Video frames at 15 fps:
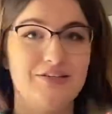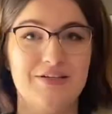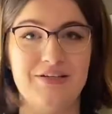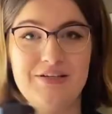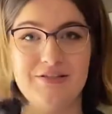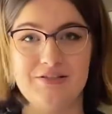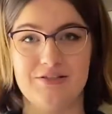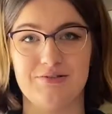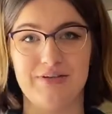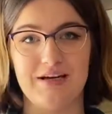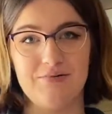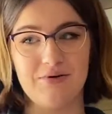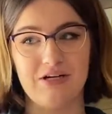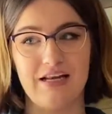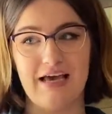So
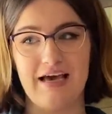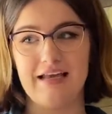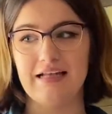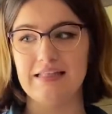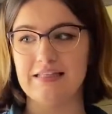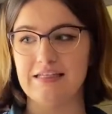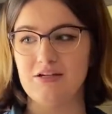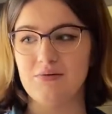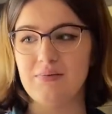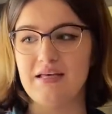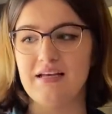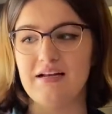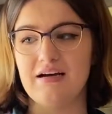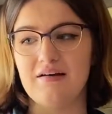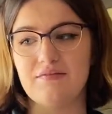now we're going to add a little
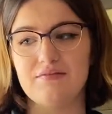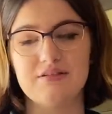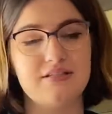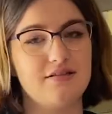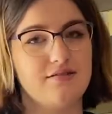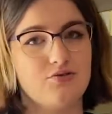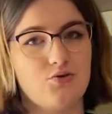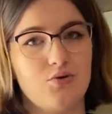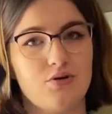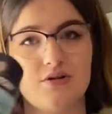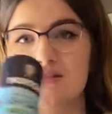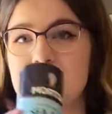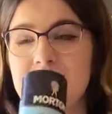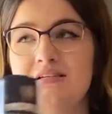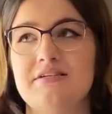bit of coarse
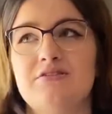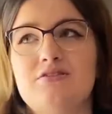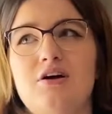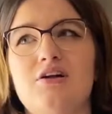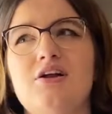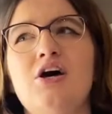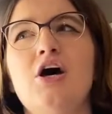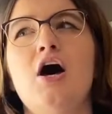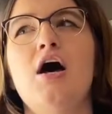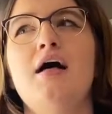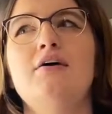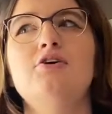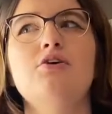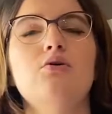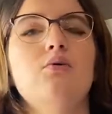sea salt.
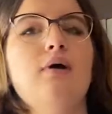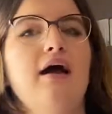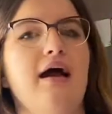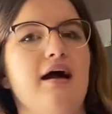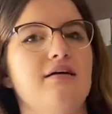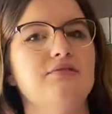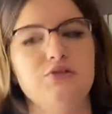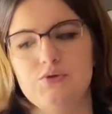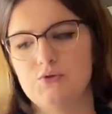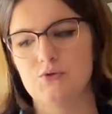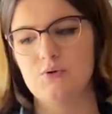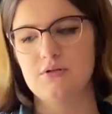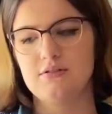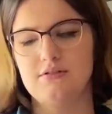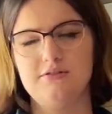You don't have to use
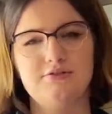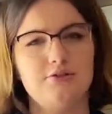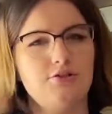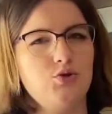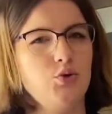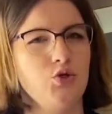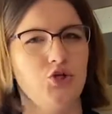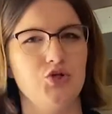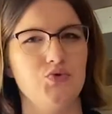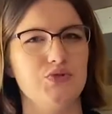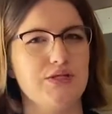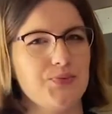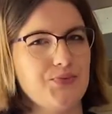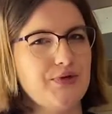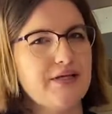coarse sea salt. You can use
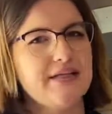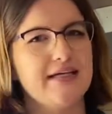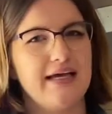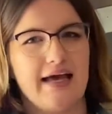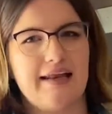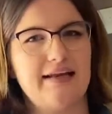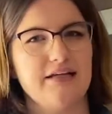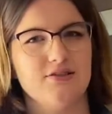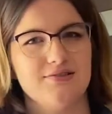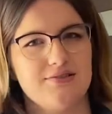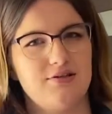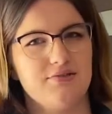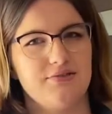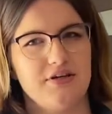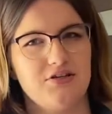really any
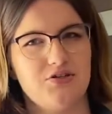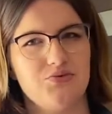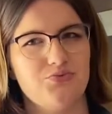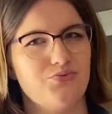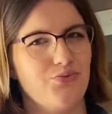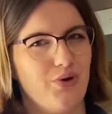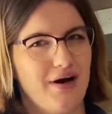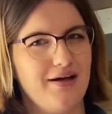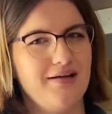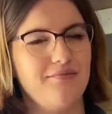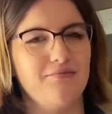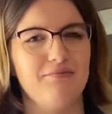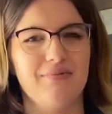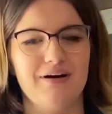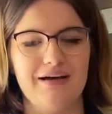salt that you
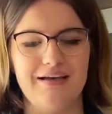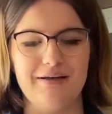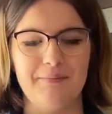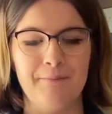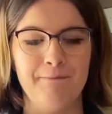want, but